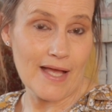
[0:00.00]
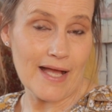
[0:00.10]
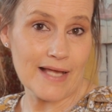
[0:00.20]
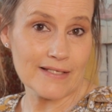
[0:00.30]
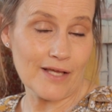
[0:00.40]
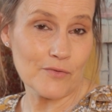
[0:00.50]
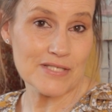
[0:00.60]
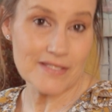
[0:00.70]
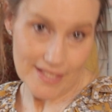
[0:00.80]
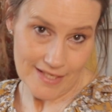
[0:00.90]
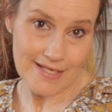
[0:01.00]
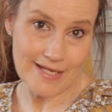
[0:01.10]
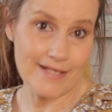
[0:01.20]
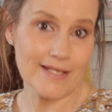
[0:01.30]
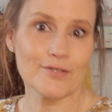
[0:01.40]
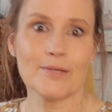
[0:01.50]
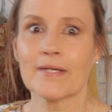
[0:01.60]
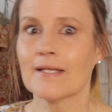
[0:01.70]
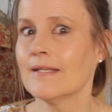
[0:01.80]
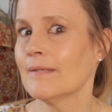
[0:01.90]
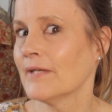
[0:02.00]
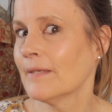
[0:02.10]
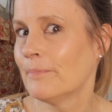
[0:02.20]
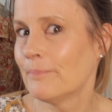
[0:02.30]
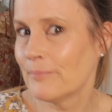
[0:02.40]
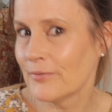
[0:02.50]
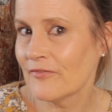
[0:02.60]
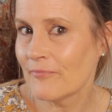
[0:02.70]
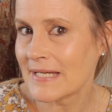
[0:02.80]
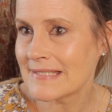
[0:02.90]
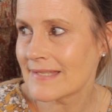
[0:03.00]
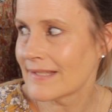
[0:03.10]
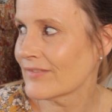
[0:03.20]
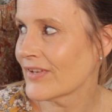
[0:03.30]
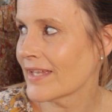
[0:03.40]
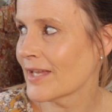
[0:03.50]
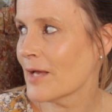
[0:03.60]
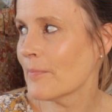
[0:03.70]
And I was thinking, and I'm getting a little bit above myself here,